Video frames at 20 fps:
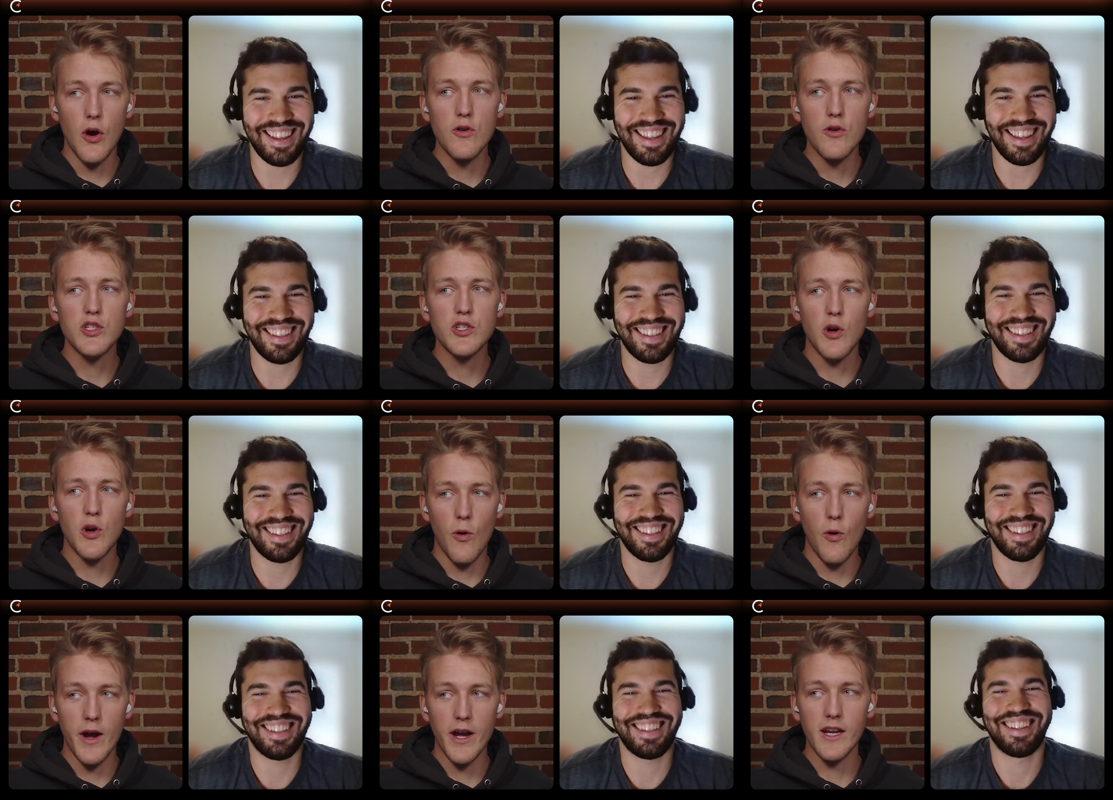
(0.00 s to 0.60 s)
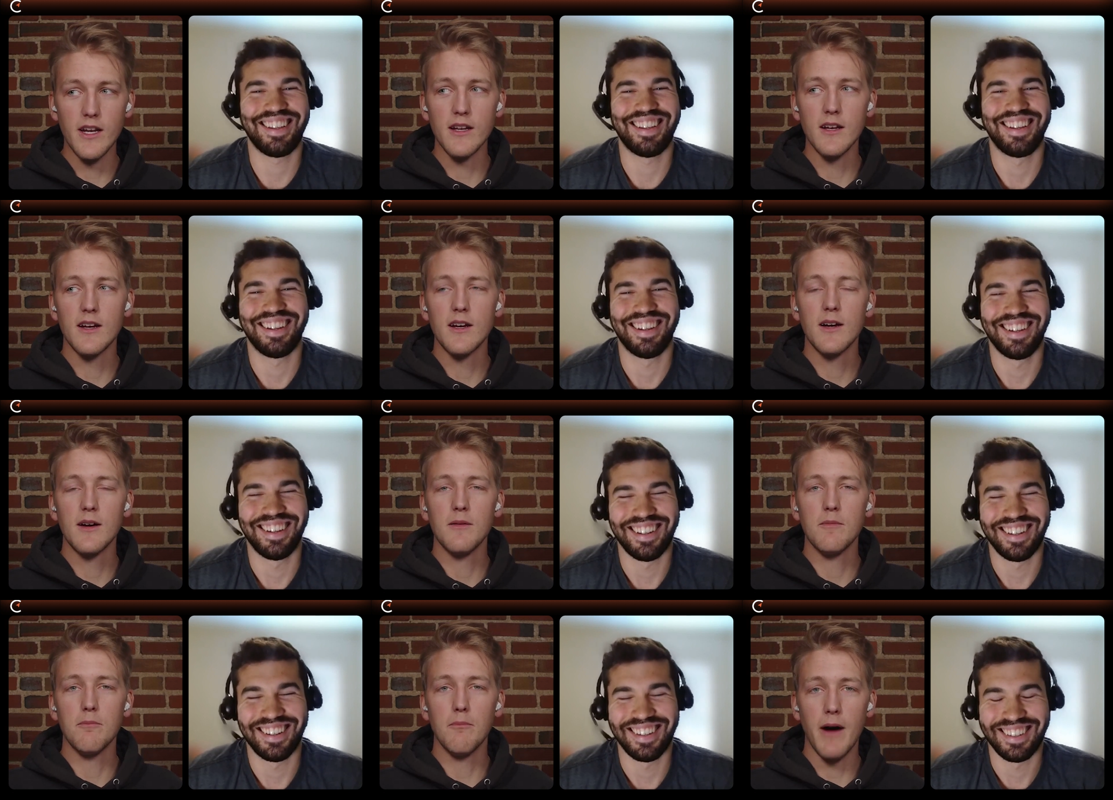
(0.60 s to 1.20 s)
Speaker 1: Dogecoin
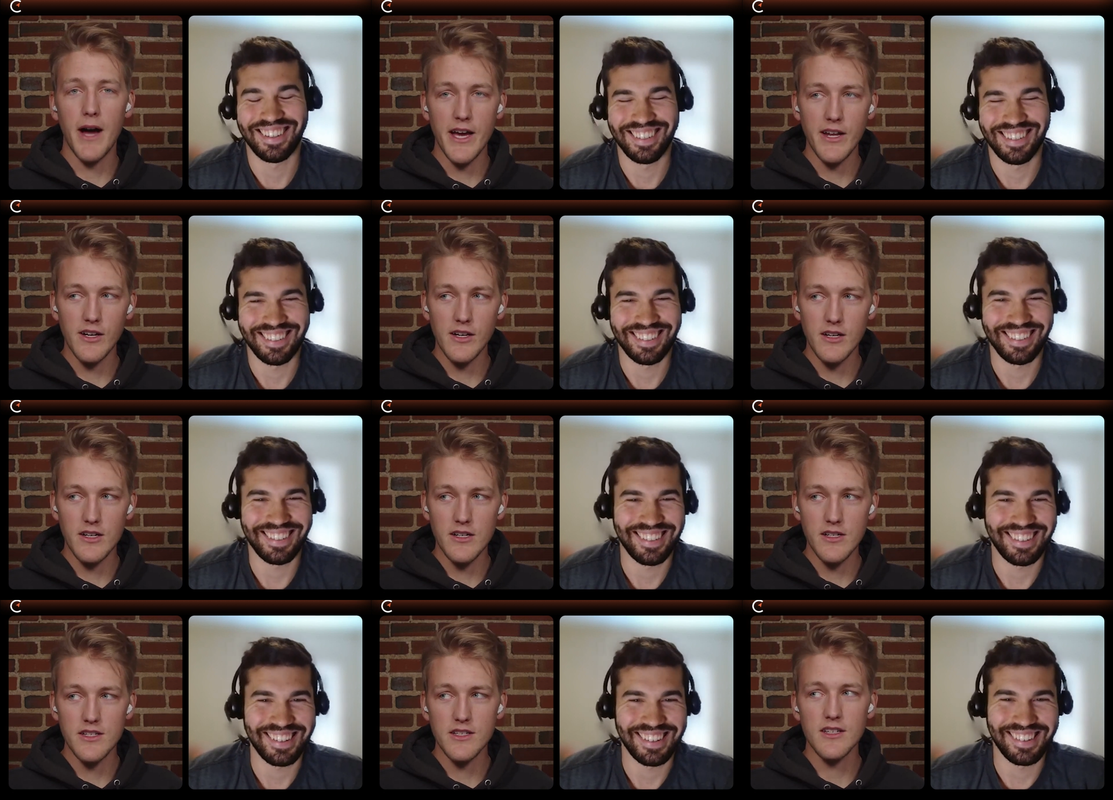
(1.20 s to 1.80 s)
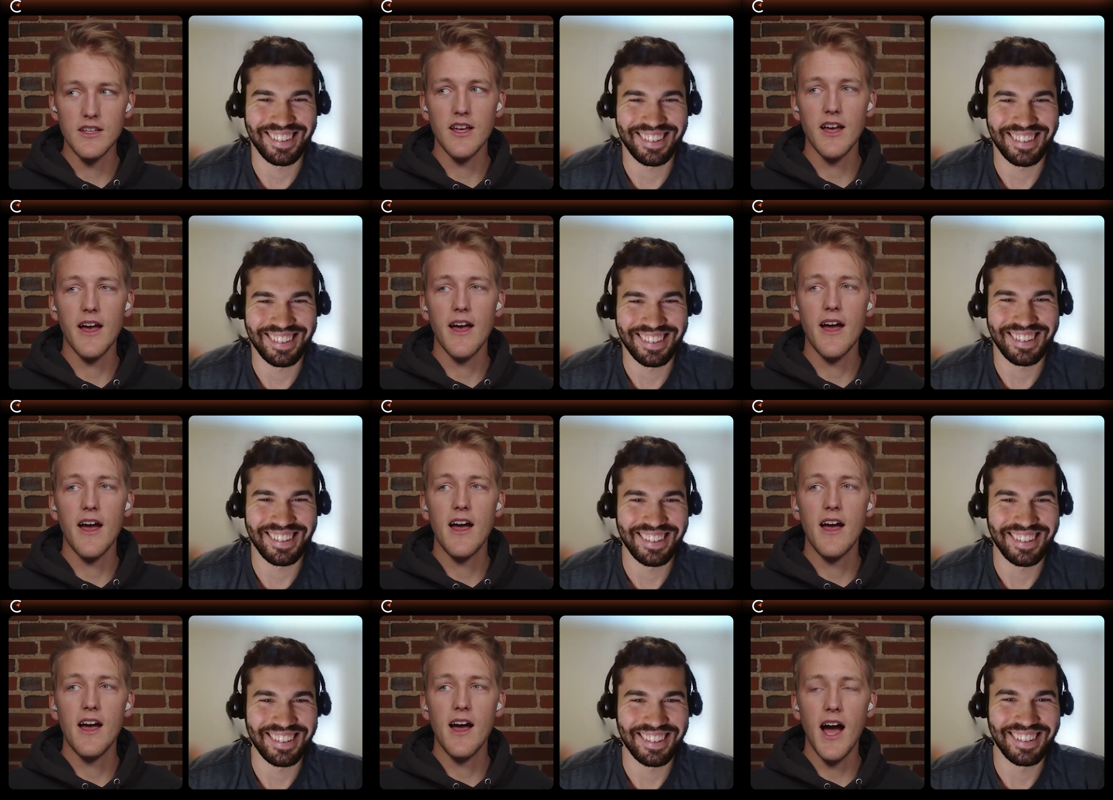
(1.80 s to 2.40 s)
miners,
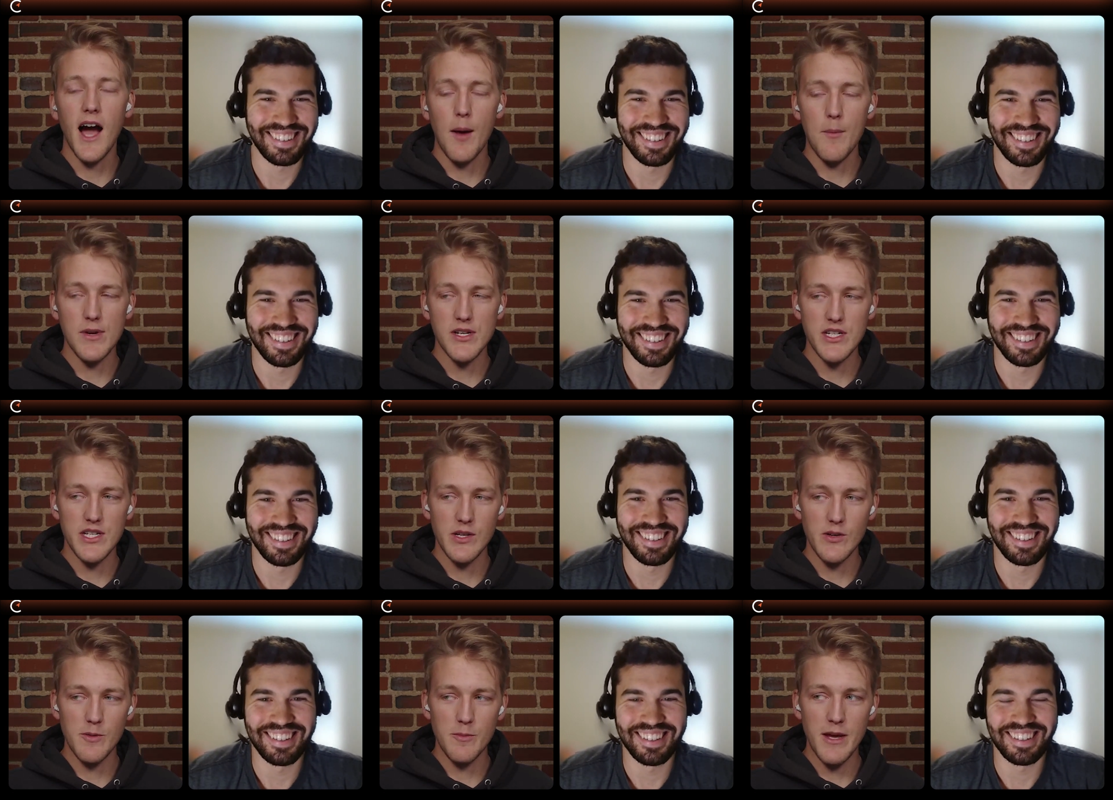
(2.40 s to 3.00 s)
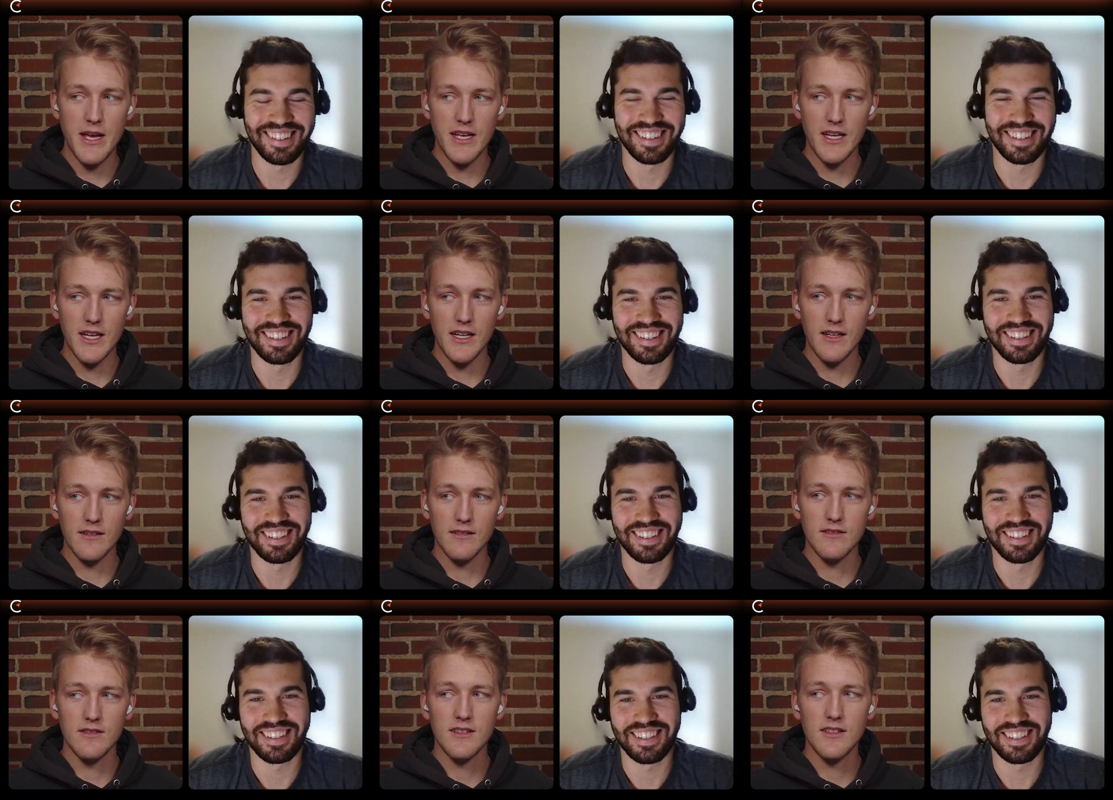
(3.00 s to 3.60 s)
how much they were
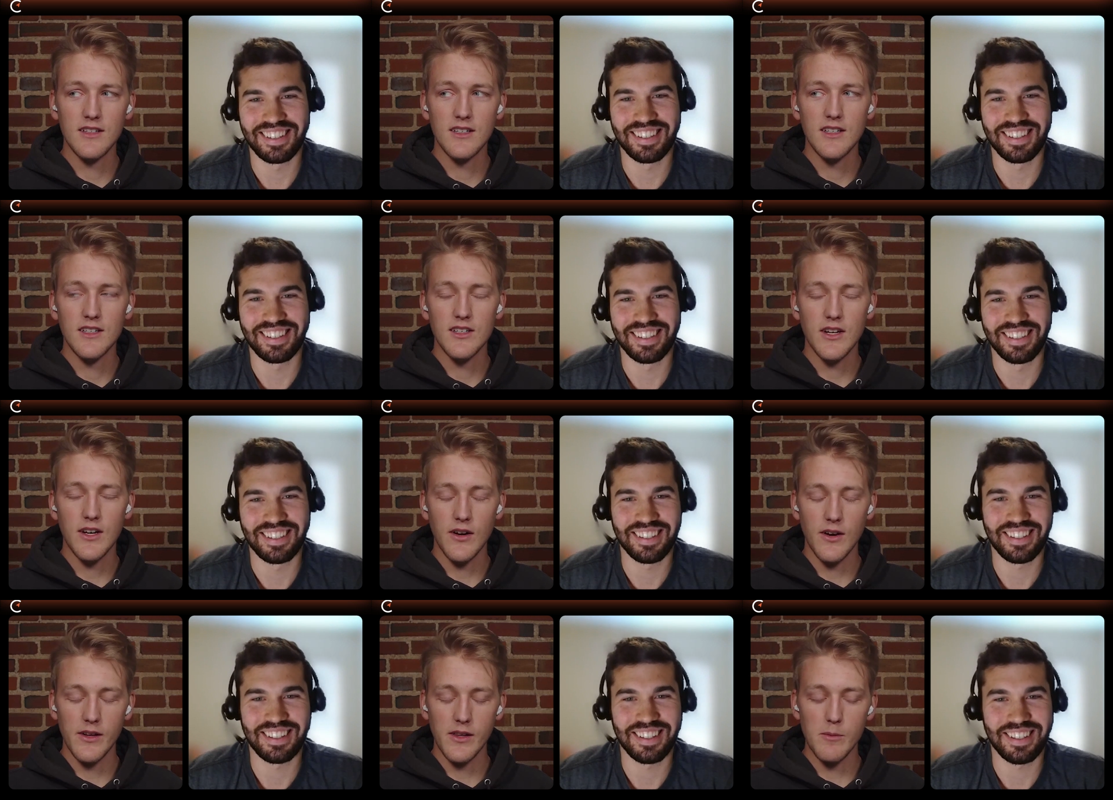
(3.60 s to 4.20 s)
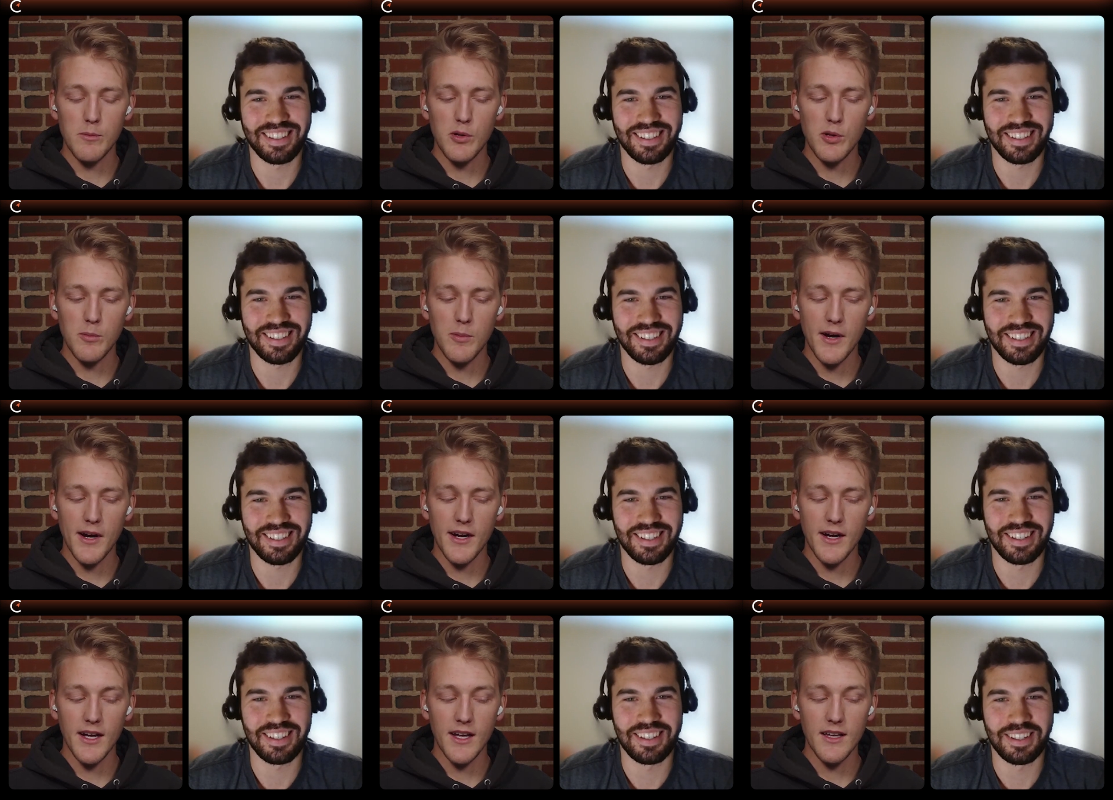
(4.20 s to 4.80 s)
making during the bull
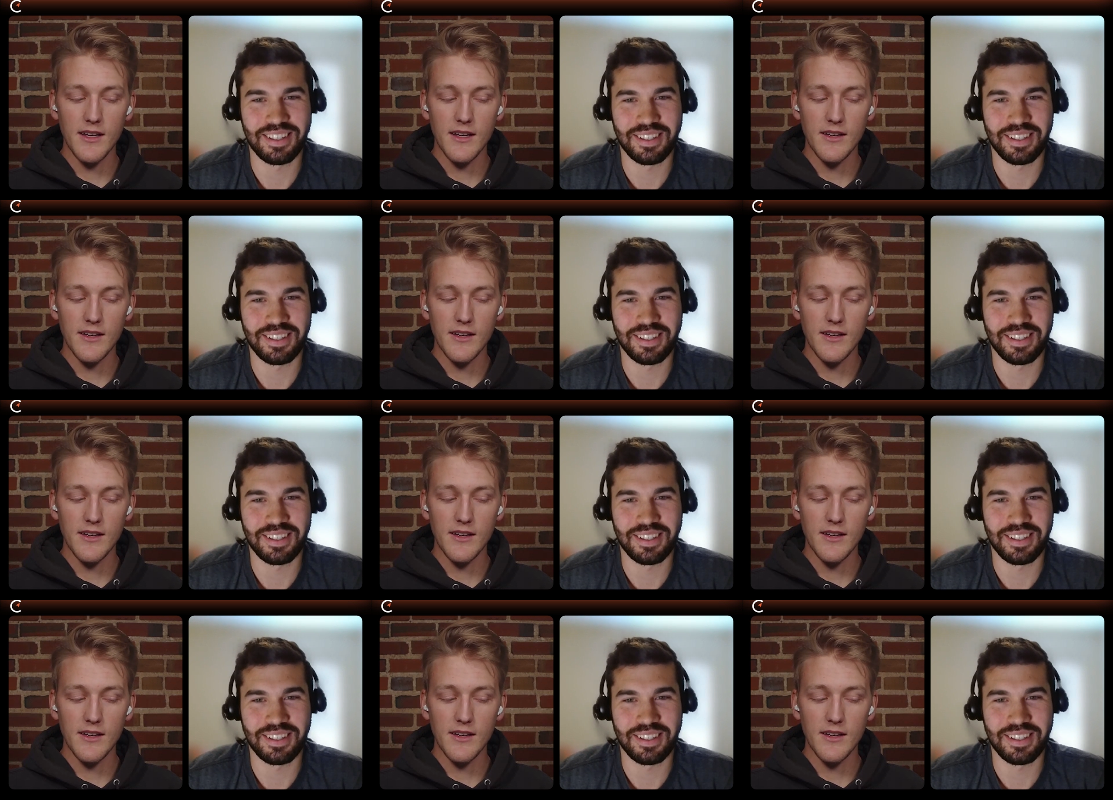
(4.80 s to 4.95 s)
market.